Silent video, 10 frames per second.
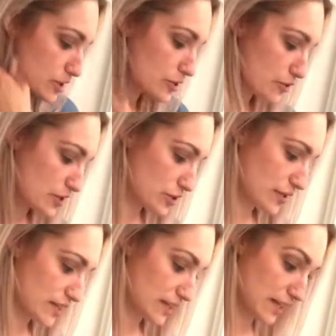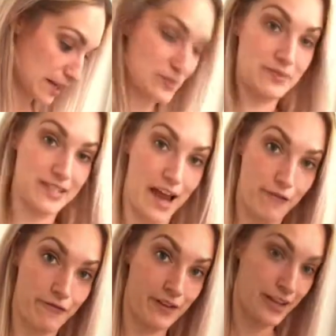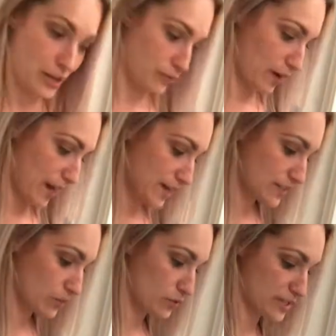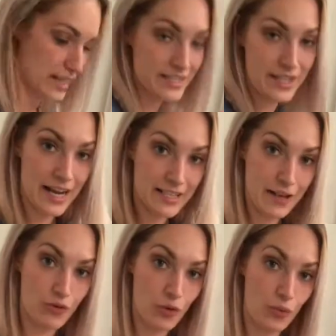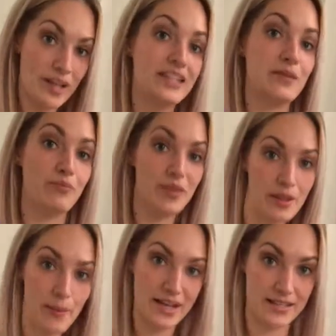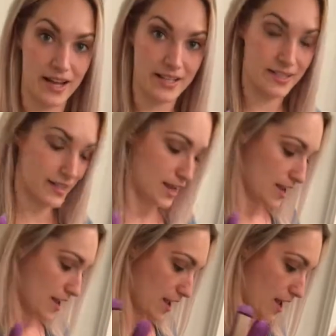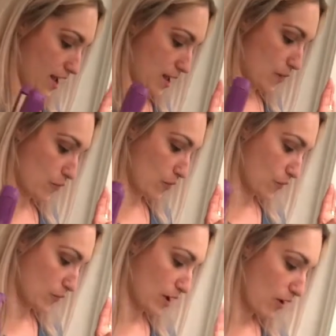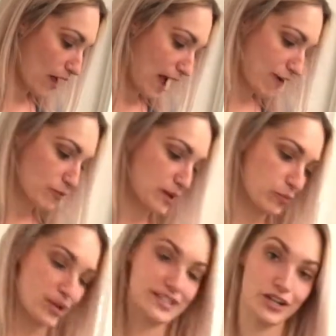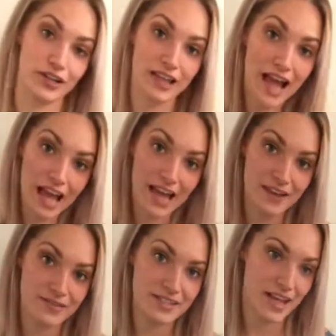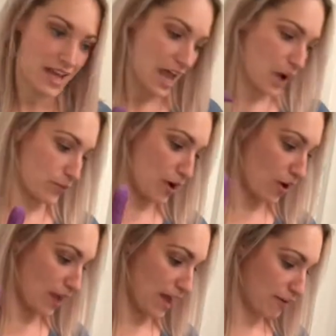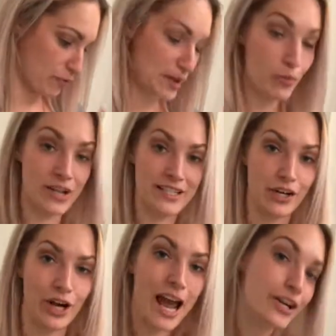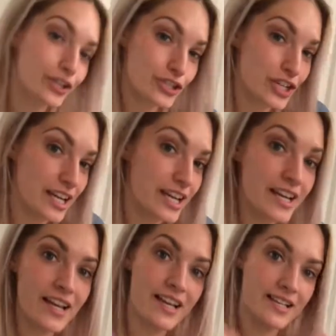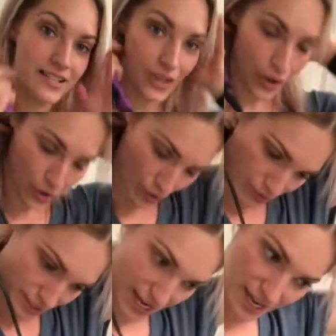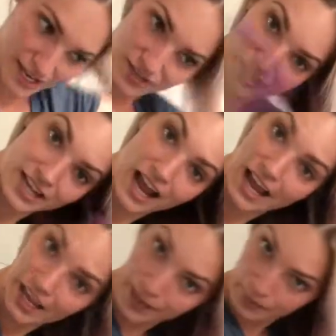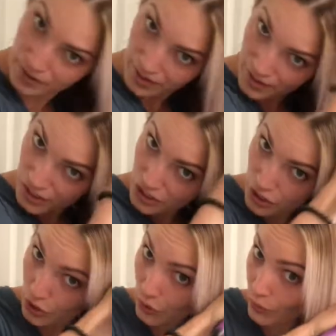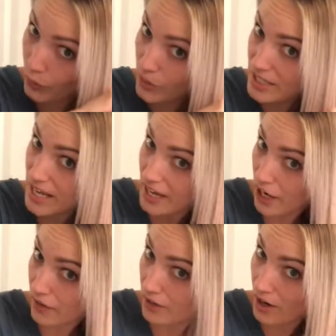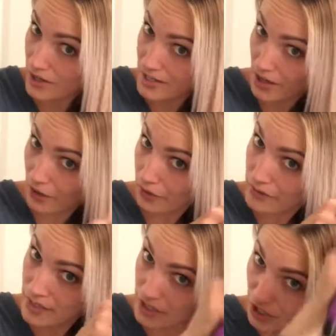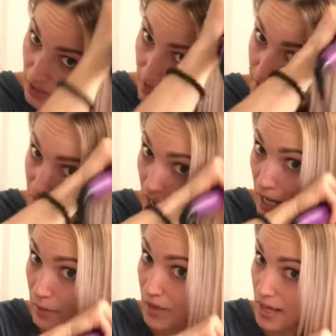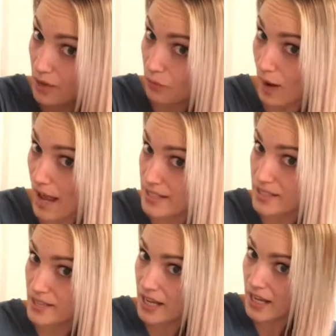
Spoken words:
to do this, you need to clean up some stuff, right? To get to the next level, we need to be the best us. We all have weak points in our lives, and we all have weak points in our energy. So taking the time to take care of ourselves during this time, get rest,